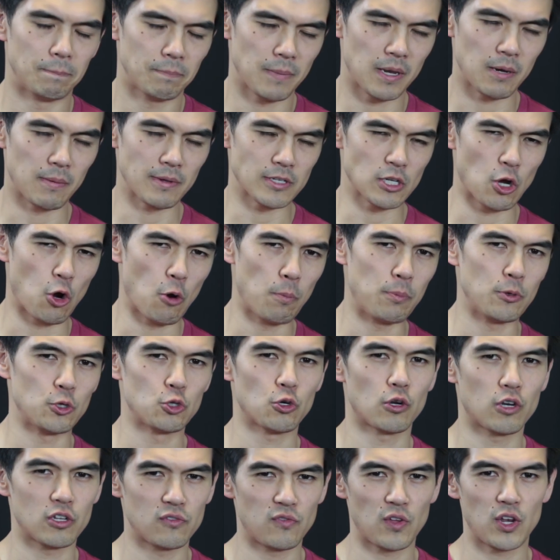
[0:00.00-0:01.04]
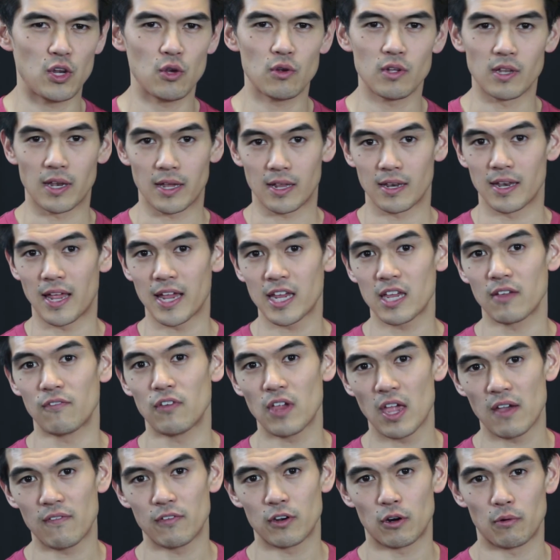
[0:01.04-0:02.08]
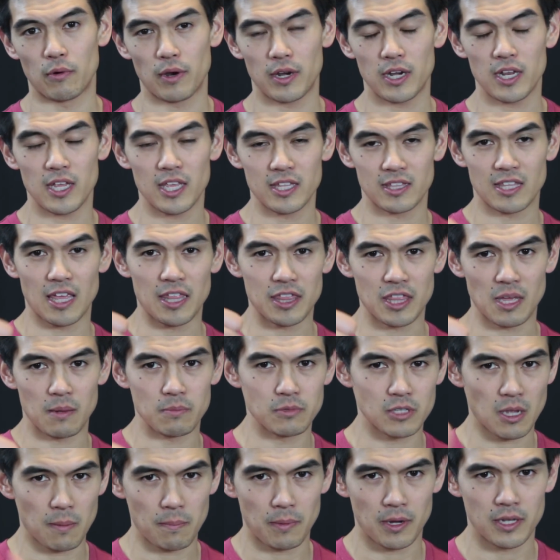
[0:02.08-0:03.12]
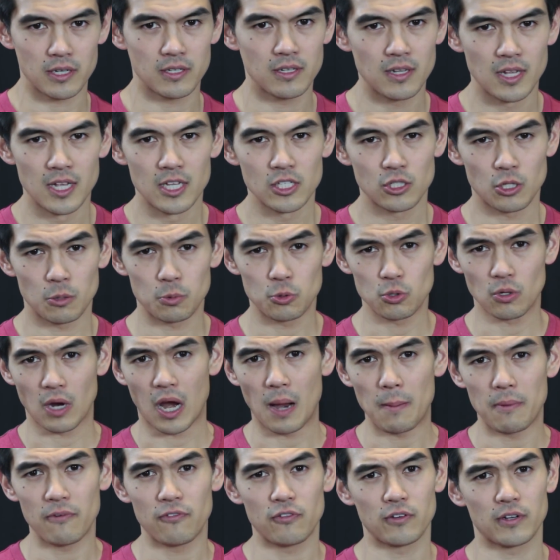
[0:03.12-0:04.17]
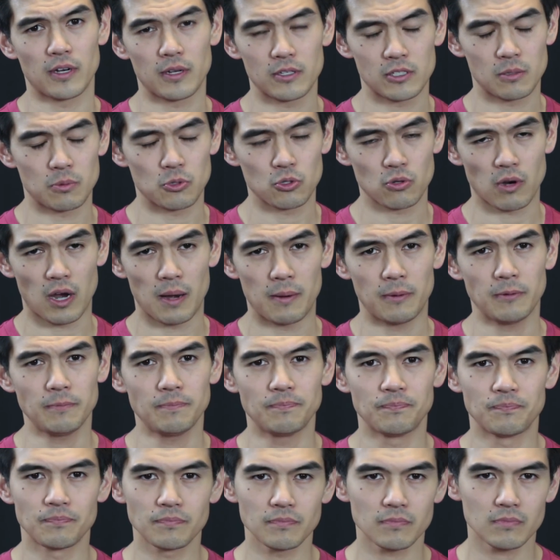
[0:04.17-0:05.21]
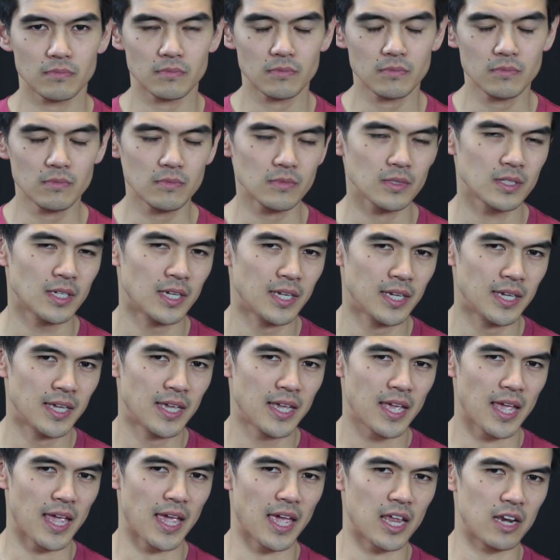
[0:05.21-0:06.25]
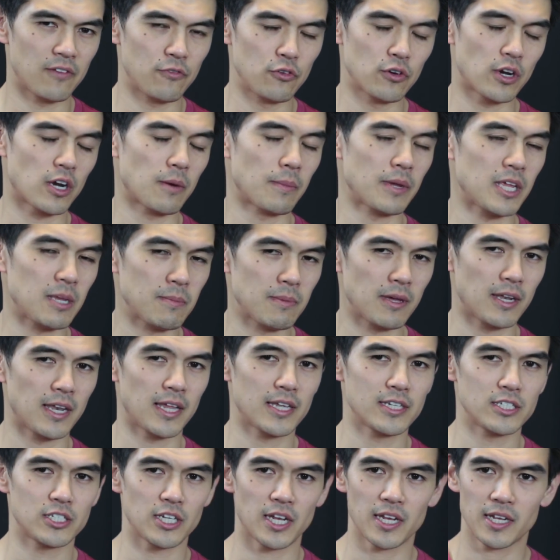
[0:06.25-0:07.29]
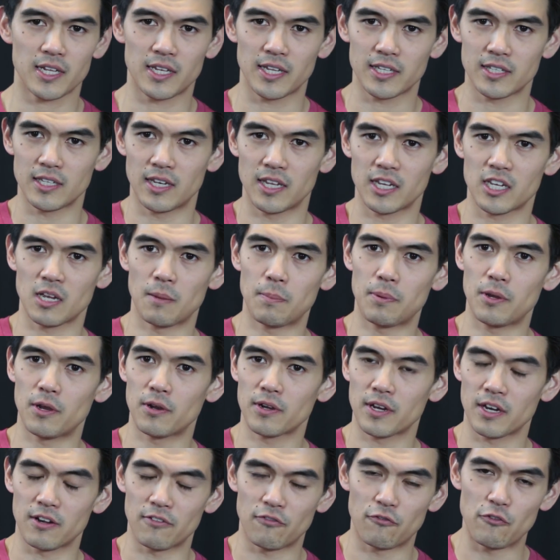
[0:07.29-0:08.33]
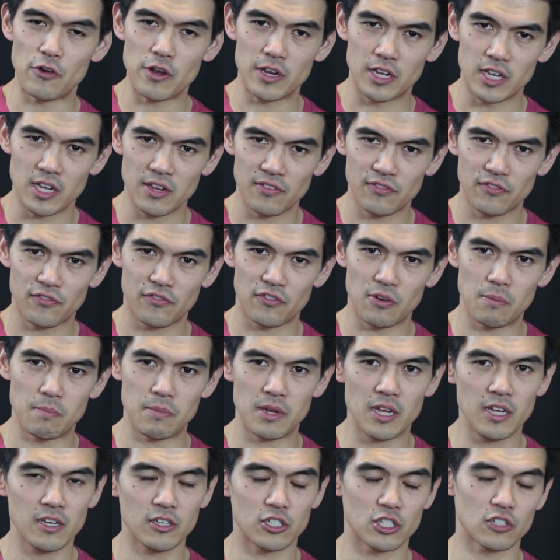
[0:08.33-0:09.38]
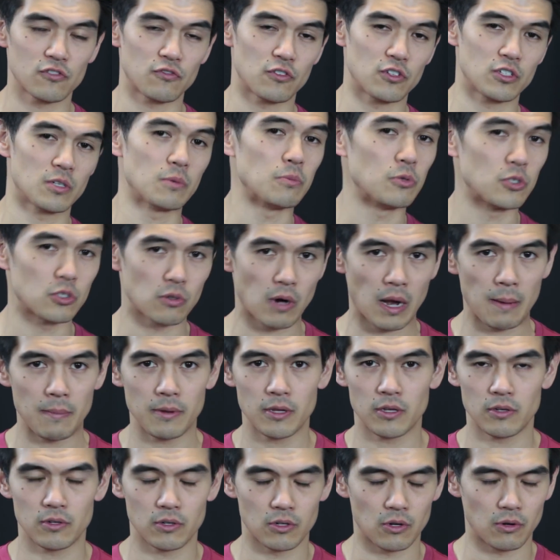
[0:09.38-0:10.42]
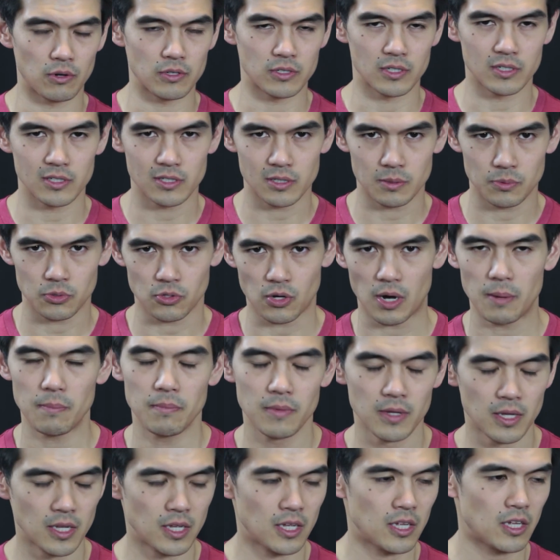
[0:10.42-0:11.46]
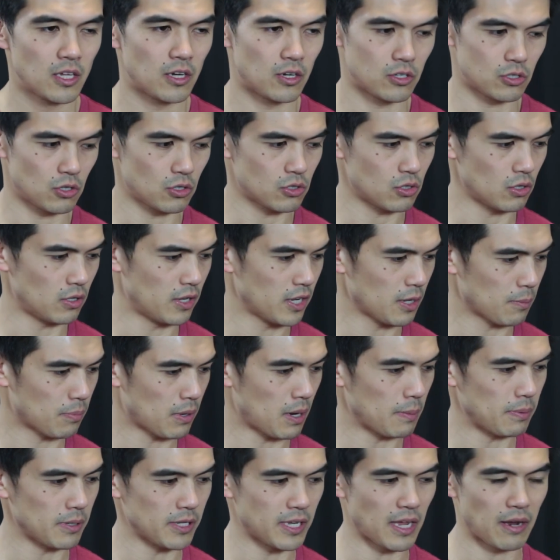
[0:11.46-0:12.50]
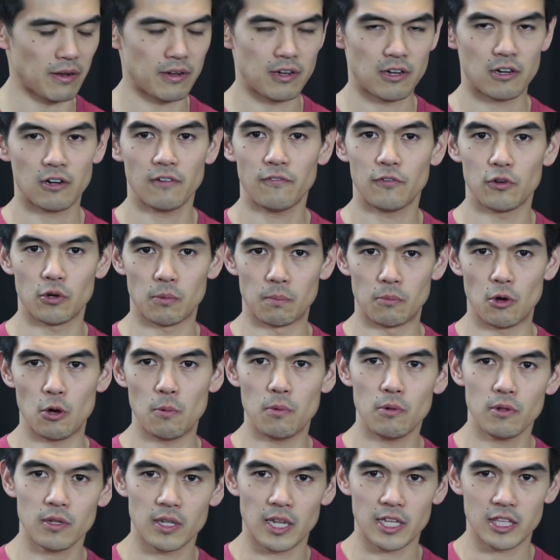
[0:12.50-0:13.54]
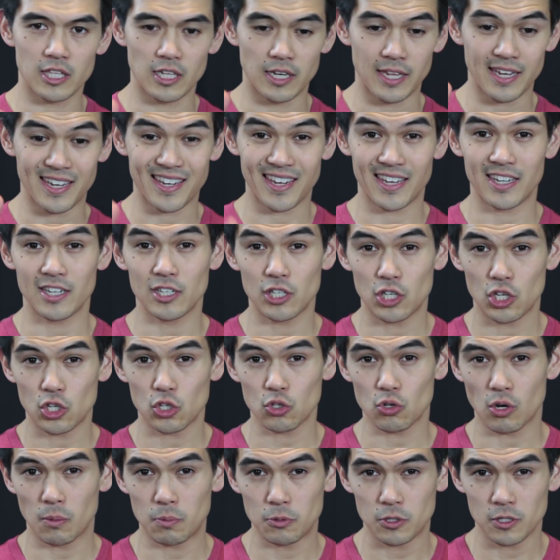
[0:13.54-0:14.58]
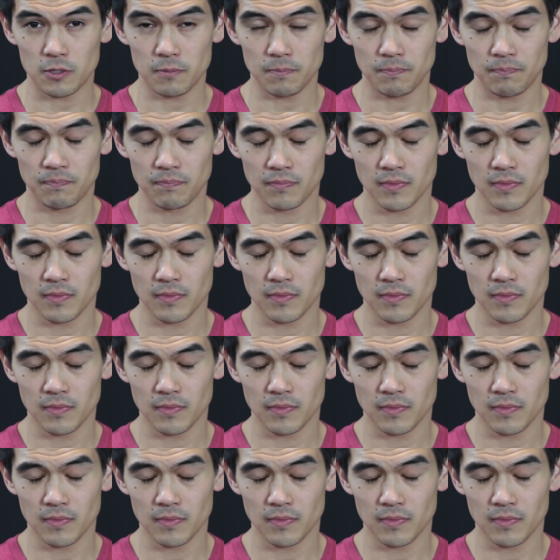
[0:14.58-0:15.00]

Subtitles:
Anyways, I hope you enjoyed this video. Click like if you haven't already. Hit that thumbs up button. Subscribe if you're not a subscriber. And if you're not on my email list yet, click the link up here. Get a free gift from me just for subscribing. You can always unsubscribe. There's also a link probably down here. If you're on mobile, click the link in the description.